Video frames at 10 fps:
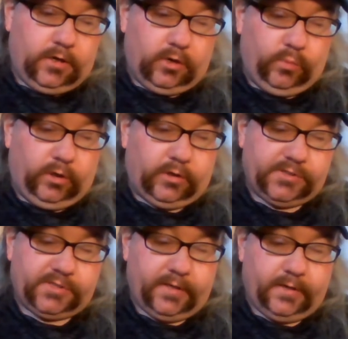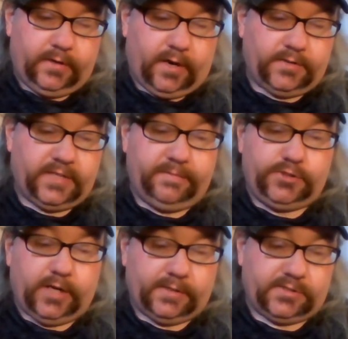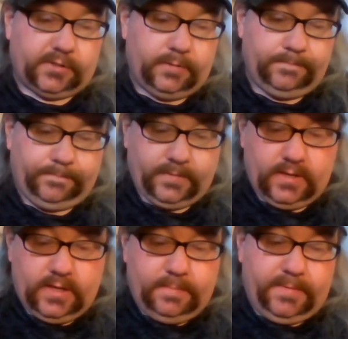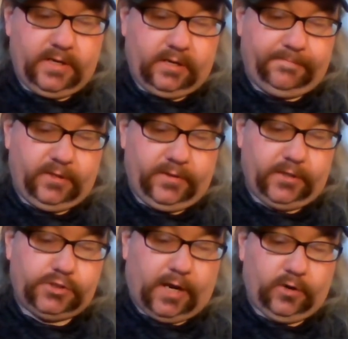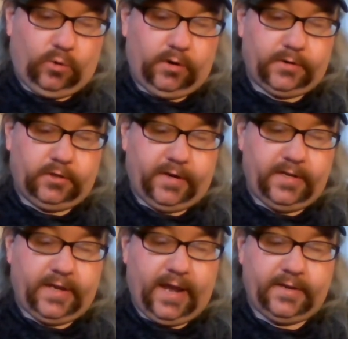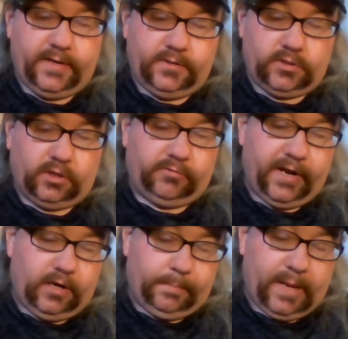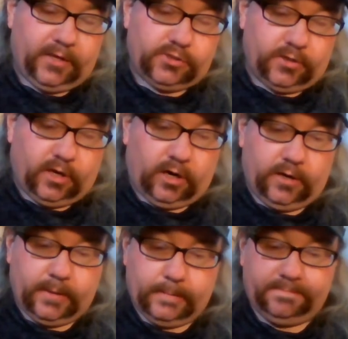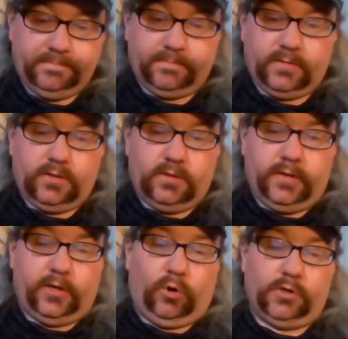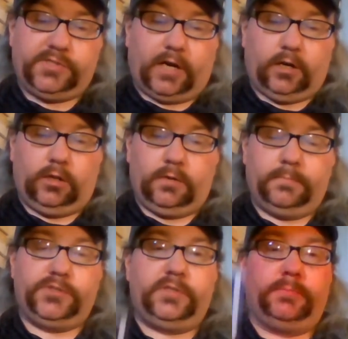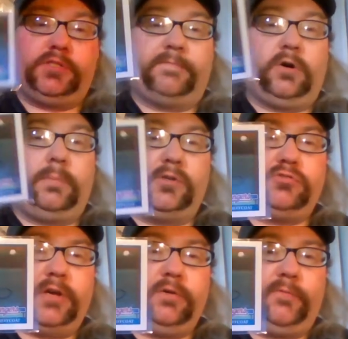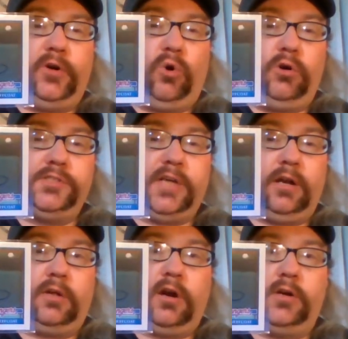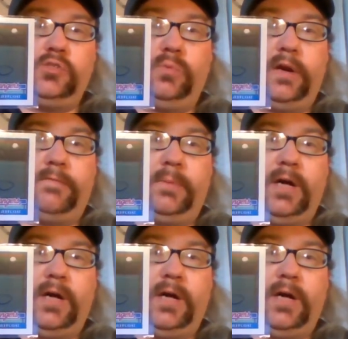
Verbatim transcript: Kurt Wilkerson, uh, Dave Johnson, Pete Cavilia, John Orton, Greg Gagne, Doug Rader manager card. Horizontal, Jim Jeffcoat. I'm also trying to avoid horizontal cards whenever